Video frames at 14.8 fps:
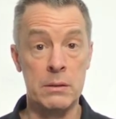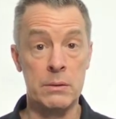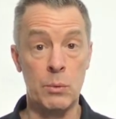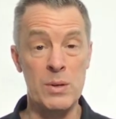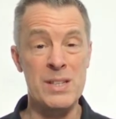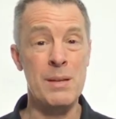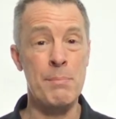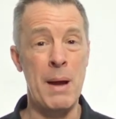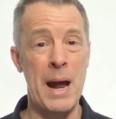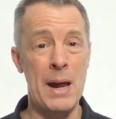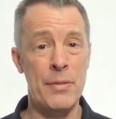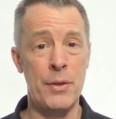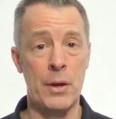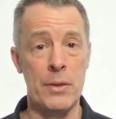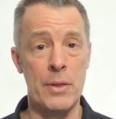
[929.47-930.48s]
What's the
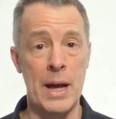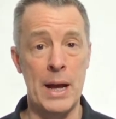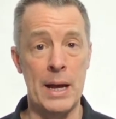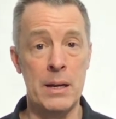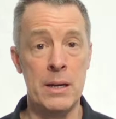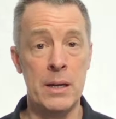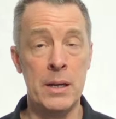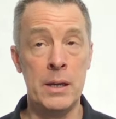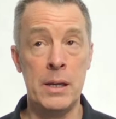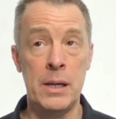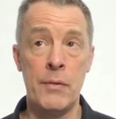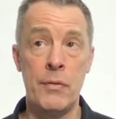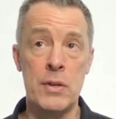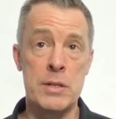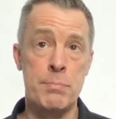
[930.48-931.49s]
math on that?
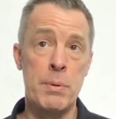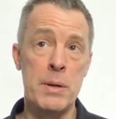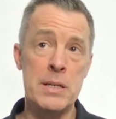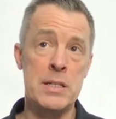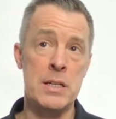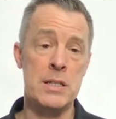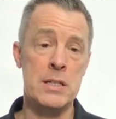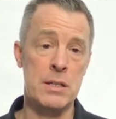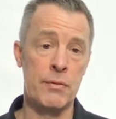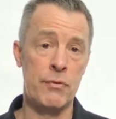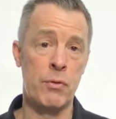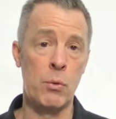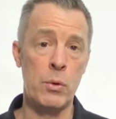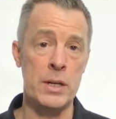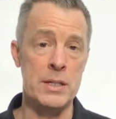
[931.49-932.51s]
If it's been since the
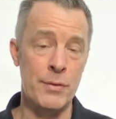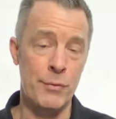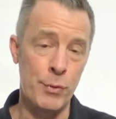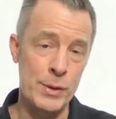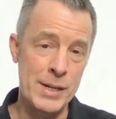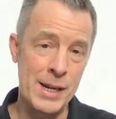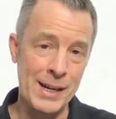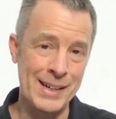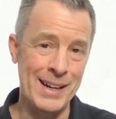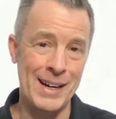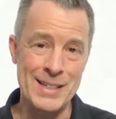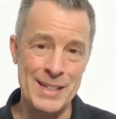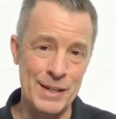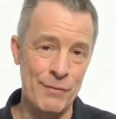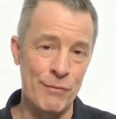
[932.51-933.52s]
40s, if we take
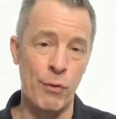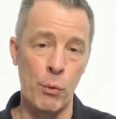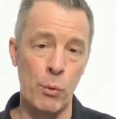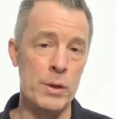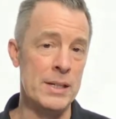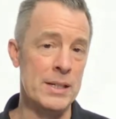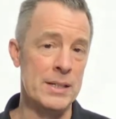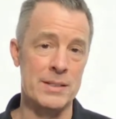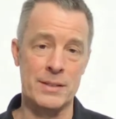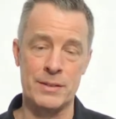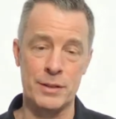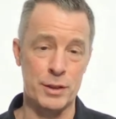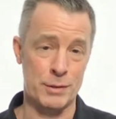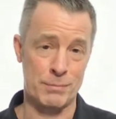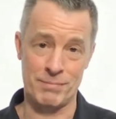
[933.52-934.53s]
1940 as
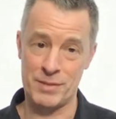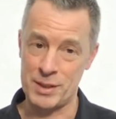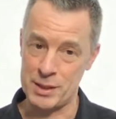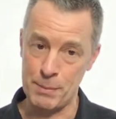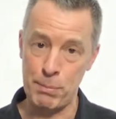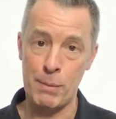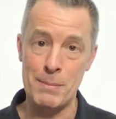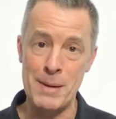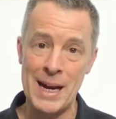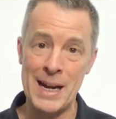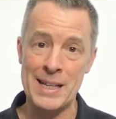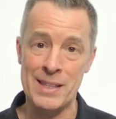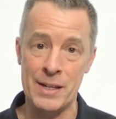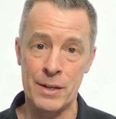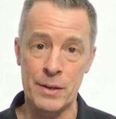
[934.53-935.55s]
just simple
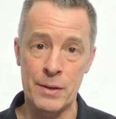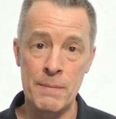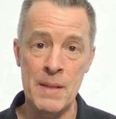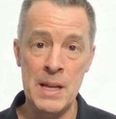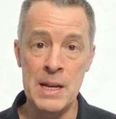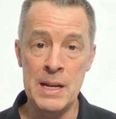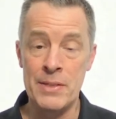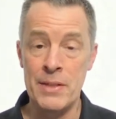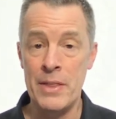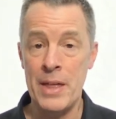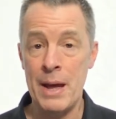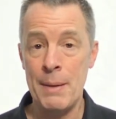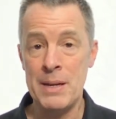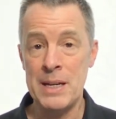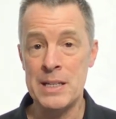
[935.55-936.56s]
math here, then
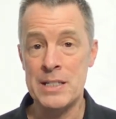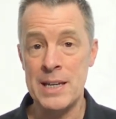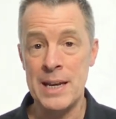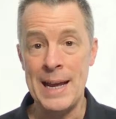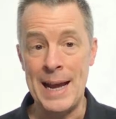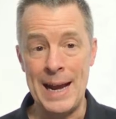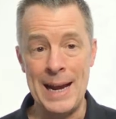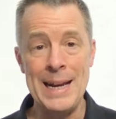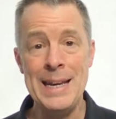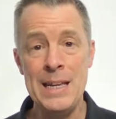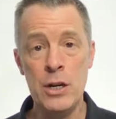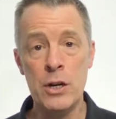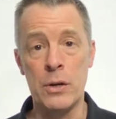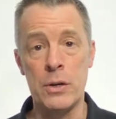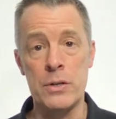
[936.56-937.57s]
that means 80
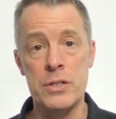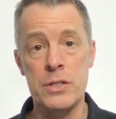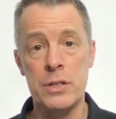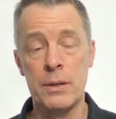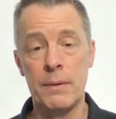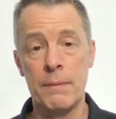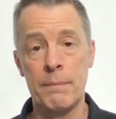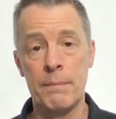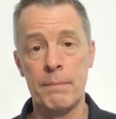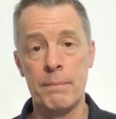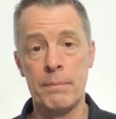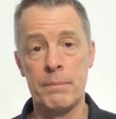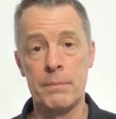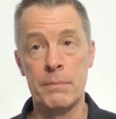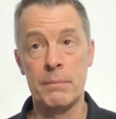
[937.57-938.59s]
years.
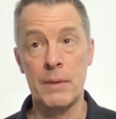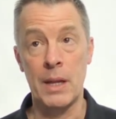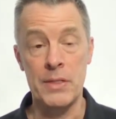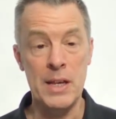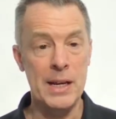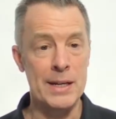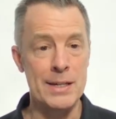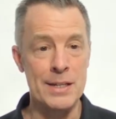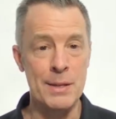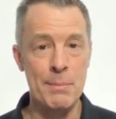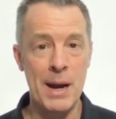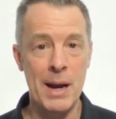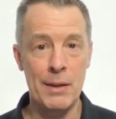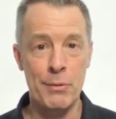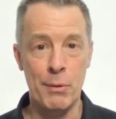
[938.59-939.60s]
I think I did the
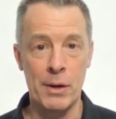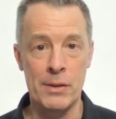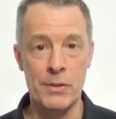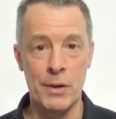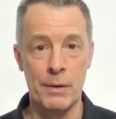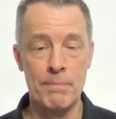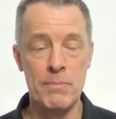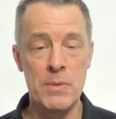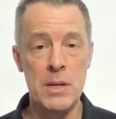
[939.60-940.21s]
math right there.